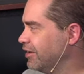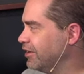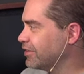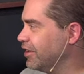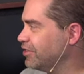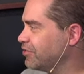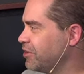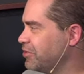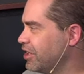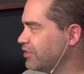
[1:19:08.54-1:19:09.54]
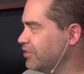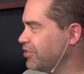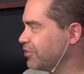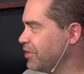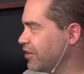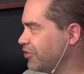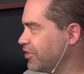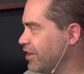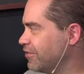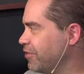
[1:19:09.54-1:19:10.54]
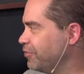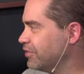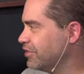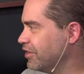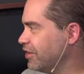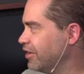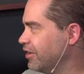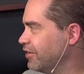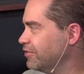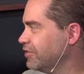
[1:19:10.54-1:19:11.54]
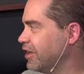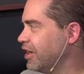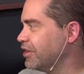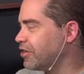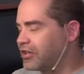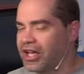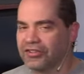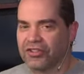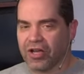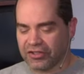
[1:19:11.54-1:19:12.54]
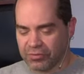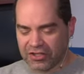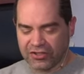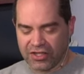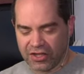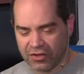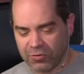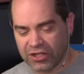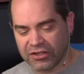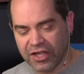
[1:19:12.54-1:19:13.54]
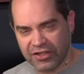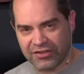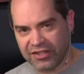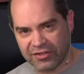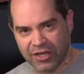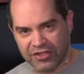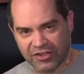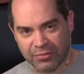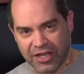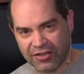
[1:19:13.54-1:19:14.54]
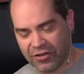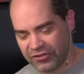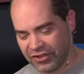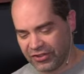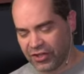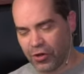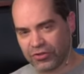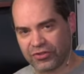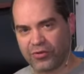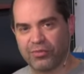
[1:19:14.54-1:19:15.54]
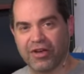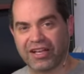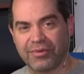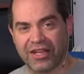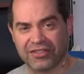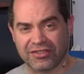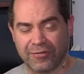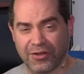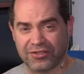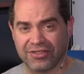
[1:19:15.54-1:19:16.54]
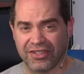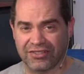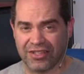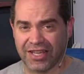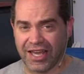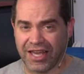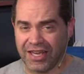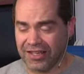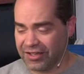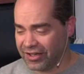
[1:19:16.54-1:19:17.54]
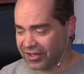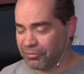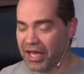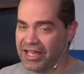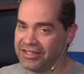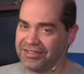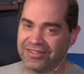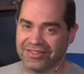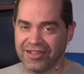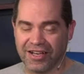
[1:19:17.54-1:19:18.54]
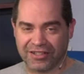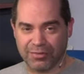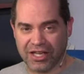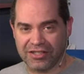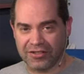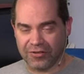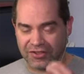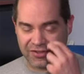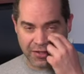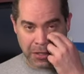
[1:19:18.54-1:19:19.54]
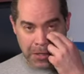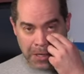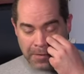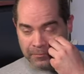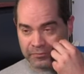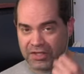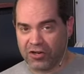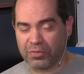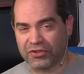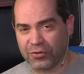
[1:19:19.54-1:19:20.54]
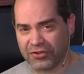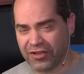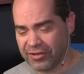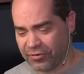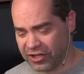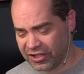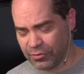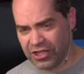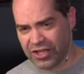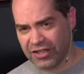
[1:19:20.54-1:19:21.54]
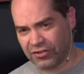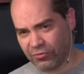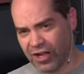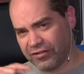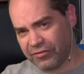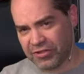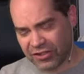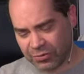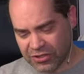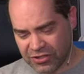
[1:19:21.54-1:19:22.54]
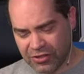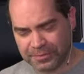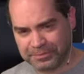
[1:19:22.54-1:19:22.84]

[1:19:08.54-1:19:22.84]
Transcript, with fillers: Okay, Stream Deck to Just Macros to H M. Uh, yeah, yeah, so I should mention that one of the nice things about Just Macros is it goes through Blackmagic's official S D K. Uh, Companion does not. Companion uses an open source library to communicate directly with the switcher,